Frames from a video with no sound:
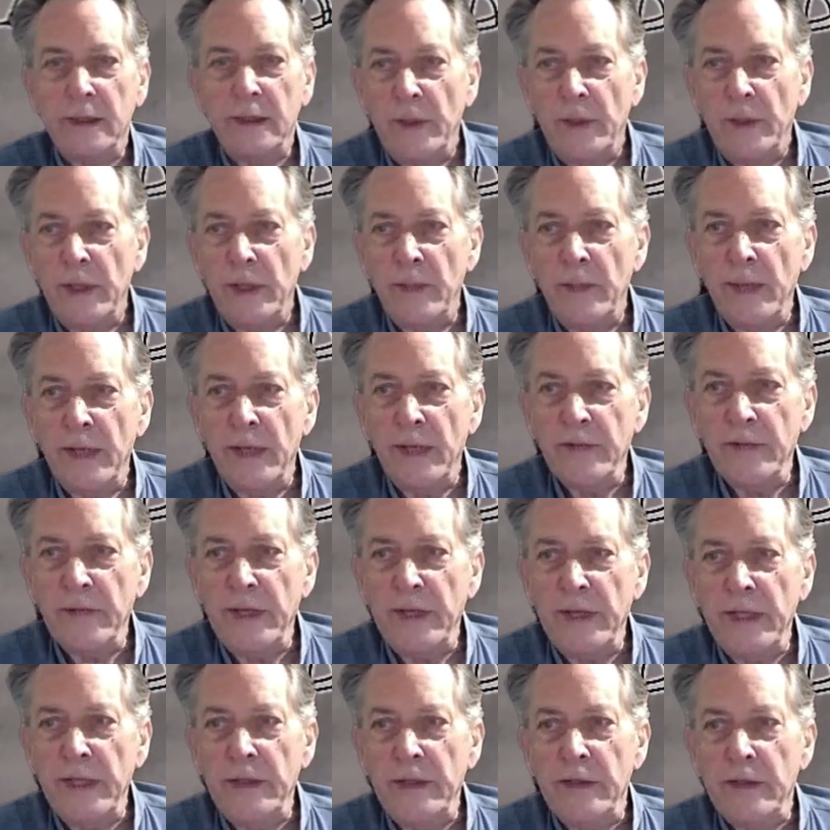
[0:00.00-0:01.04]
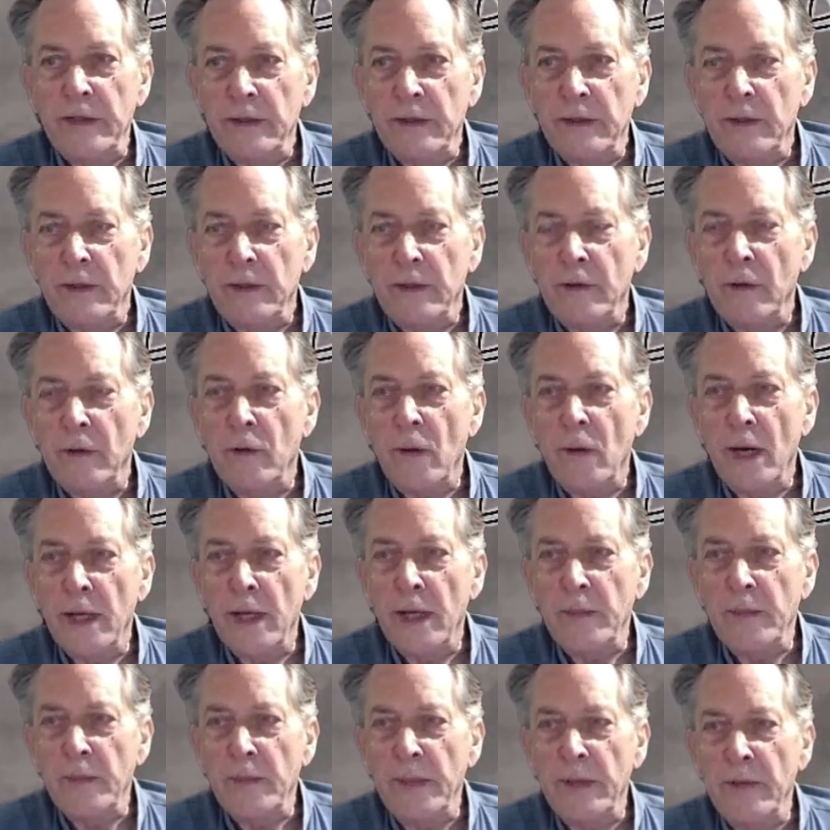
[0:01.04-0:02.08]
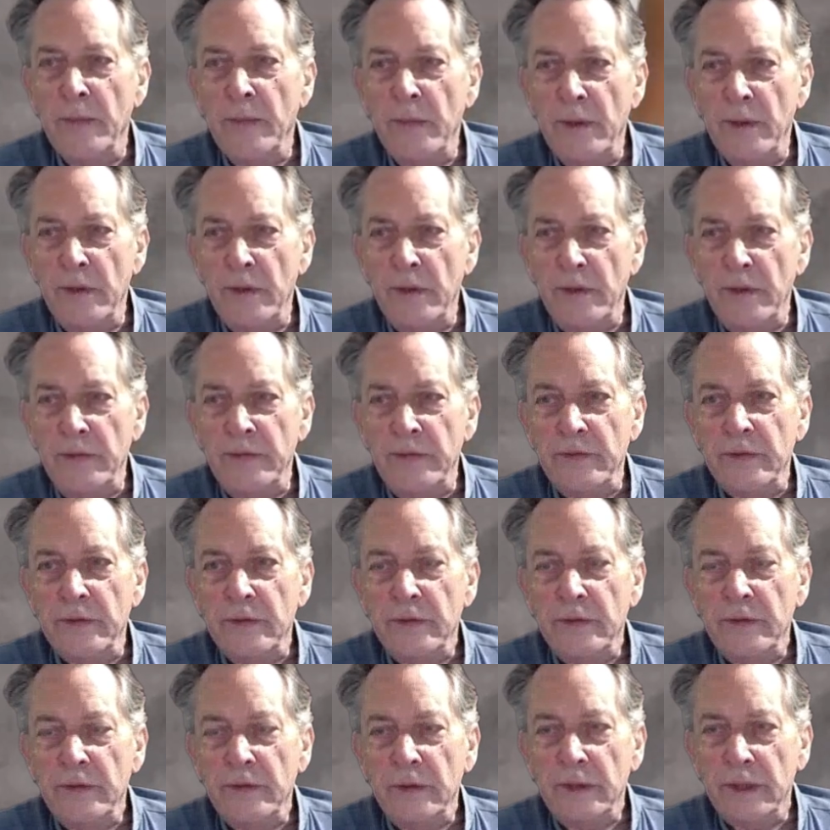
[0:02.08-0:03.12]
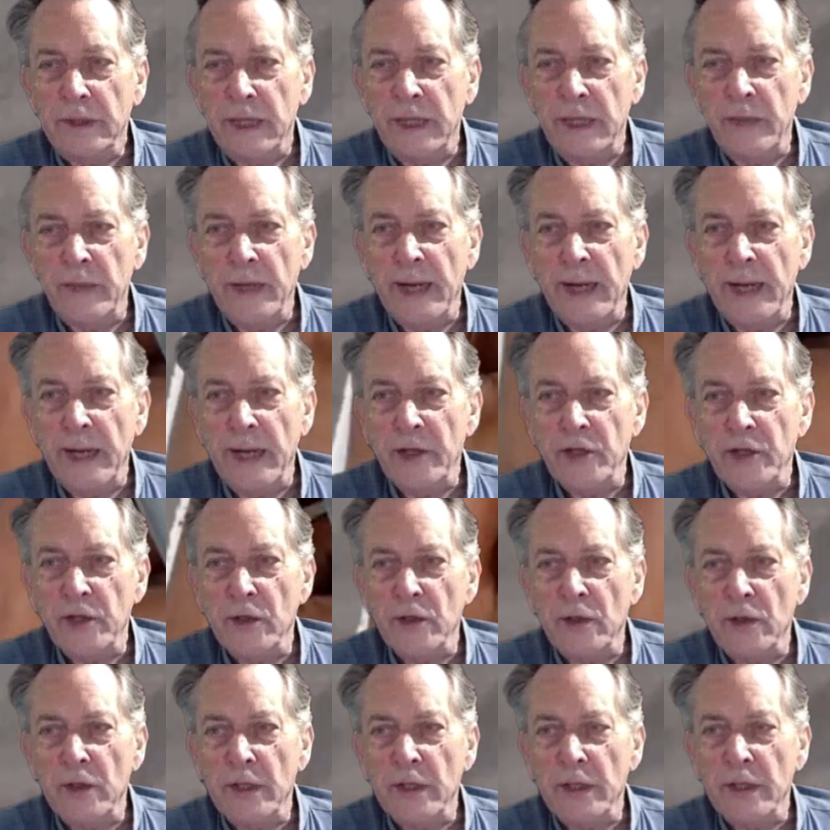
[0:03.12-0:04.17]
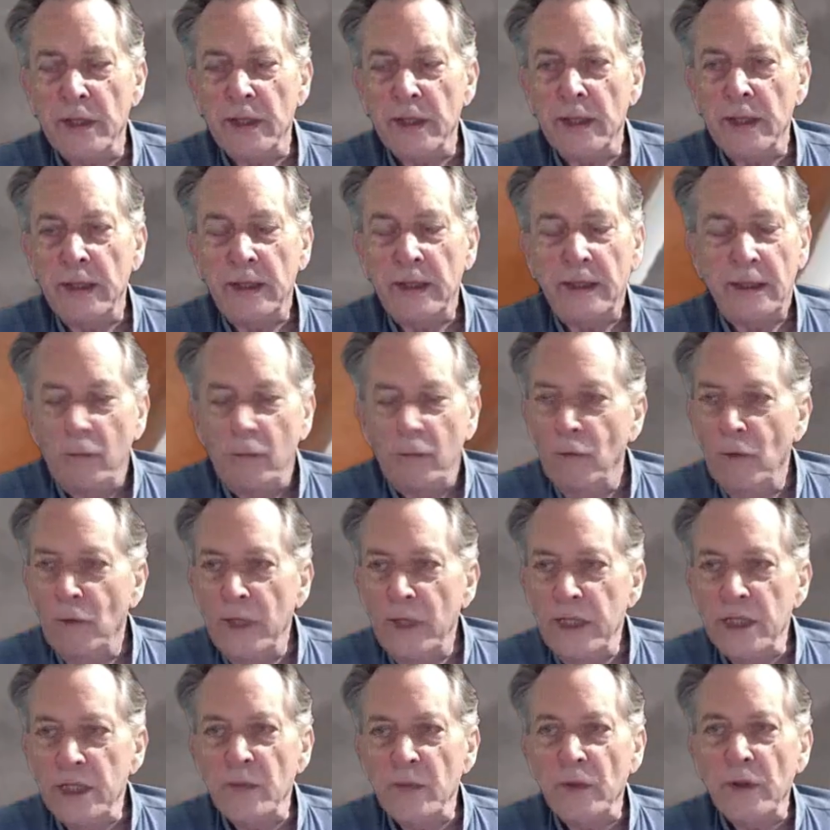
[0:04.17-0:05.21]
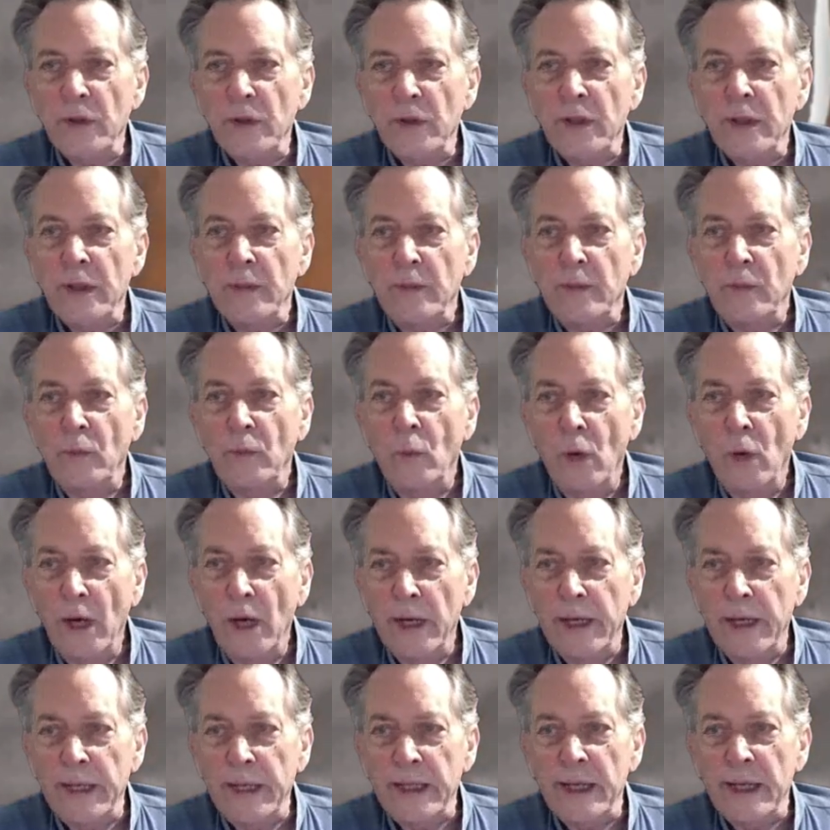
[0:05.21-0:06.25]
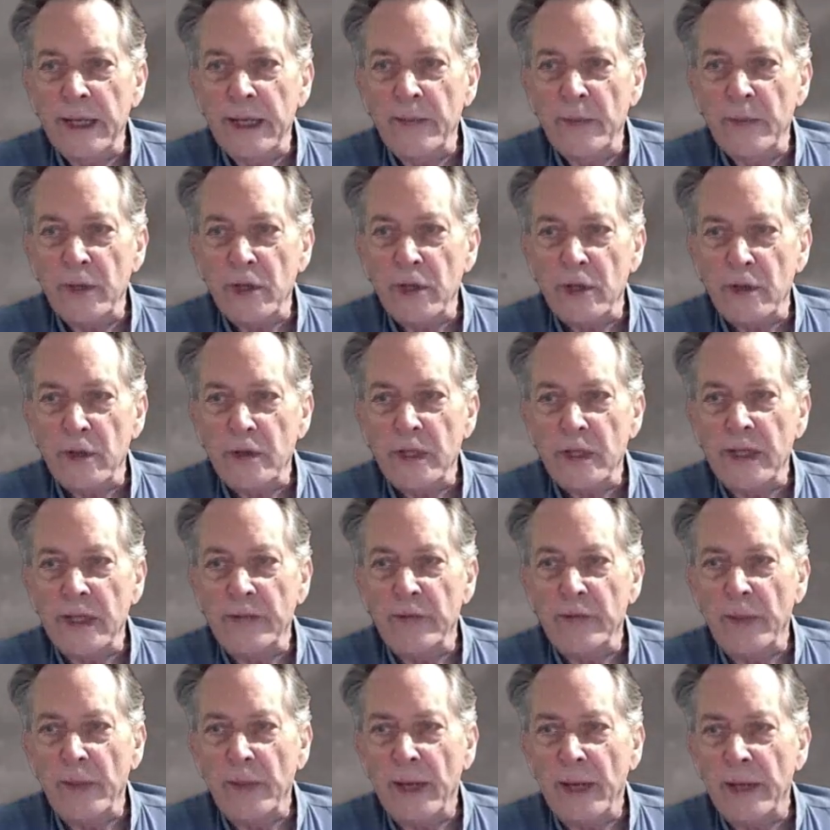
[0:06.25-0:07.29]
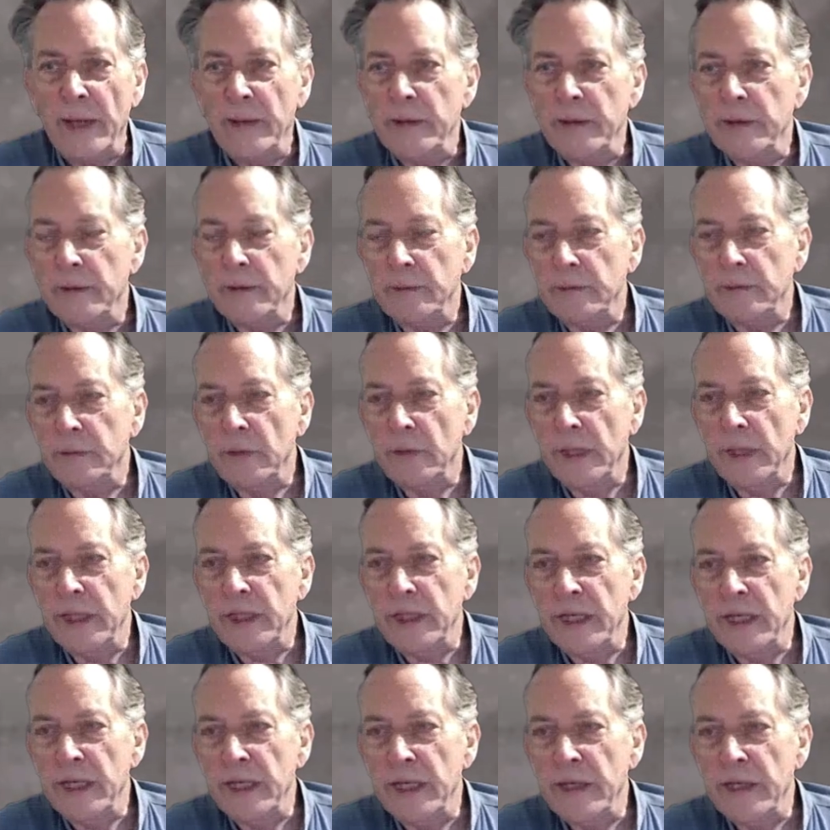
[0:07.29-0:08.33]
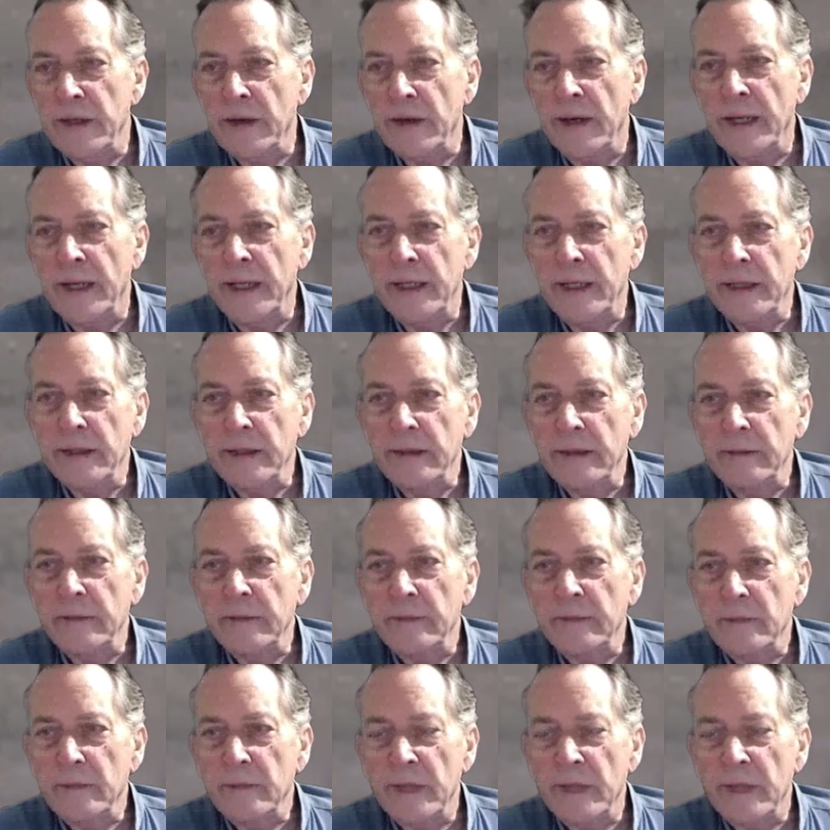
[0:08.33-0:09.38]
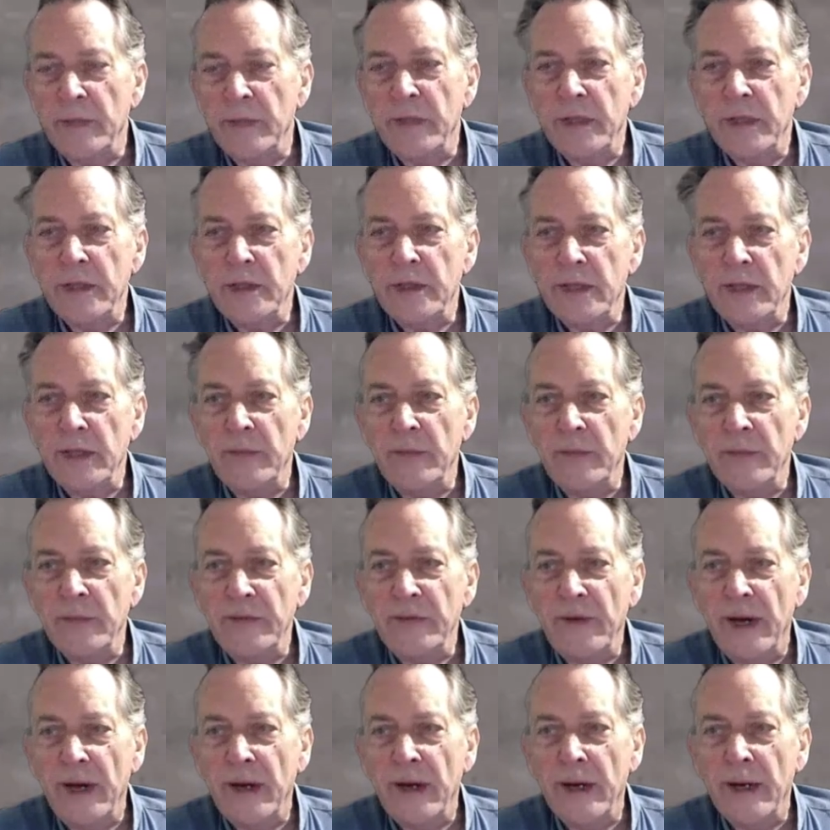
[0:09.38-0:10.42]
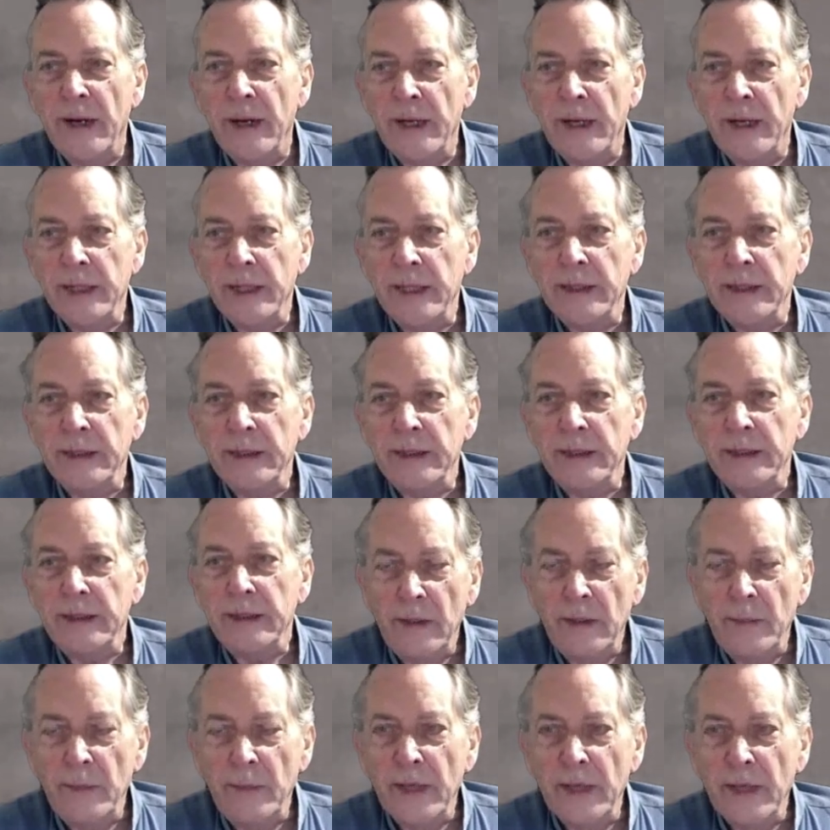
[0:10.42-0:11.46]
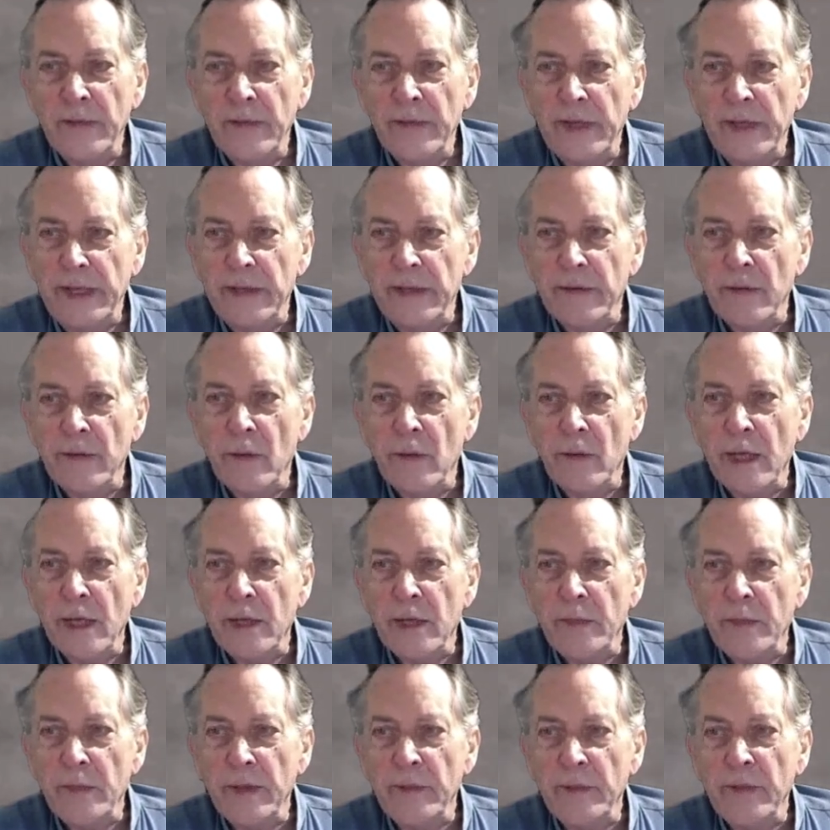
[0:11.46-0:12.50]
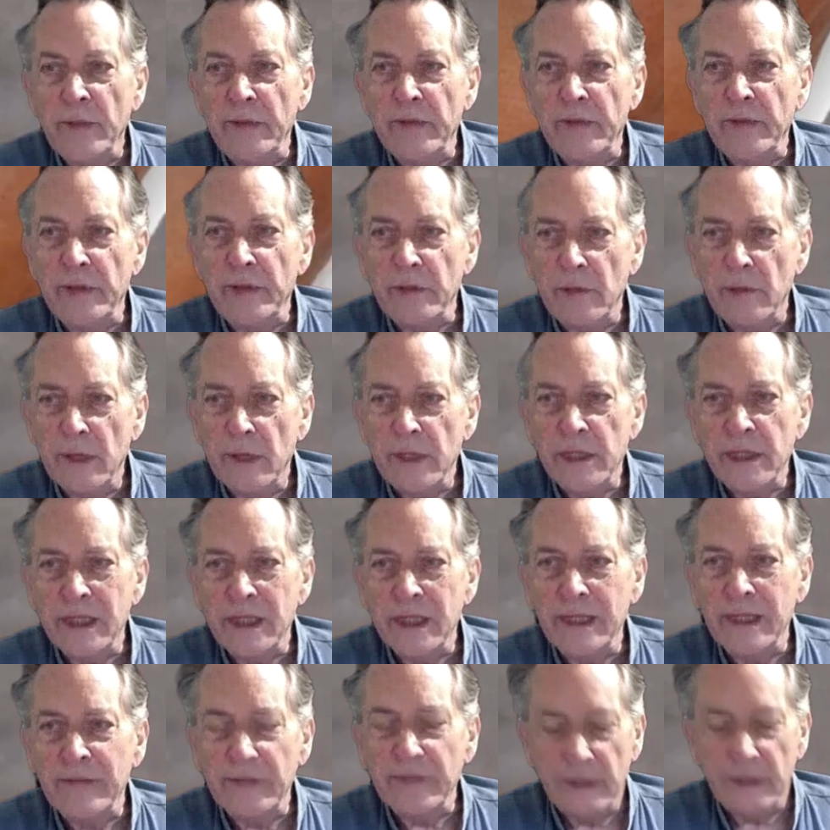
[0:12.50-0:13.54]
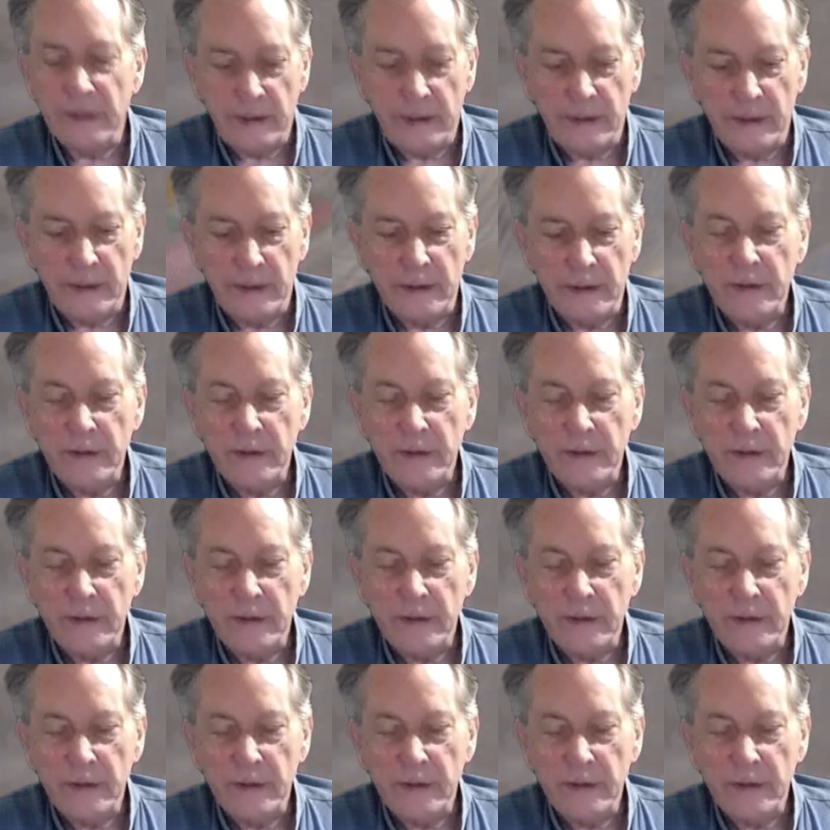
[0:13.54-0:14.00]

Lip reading: But the amount of heat required to be removed to keep an astronaut at a reasonable working temperature, say of about 20 centigrade, 70 Fahrenheit, the amount of heat required to be removed is quite significant.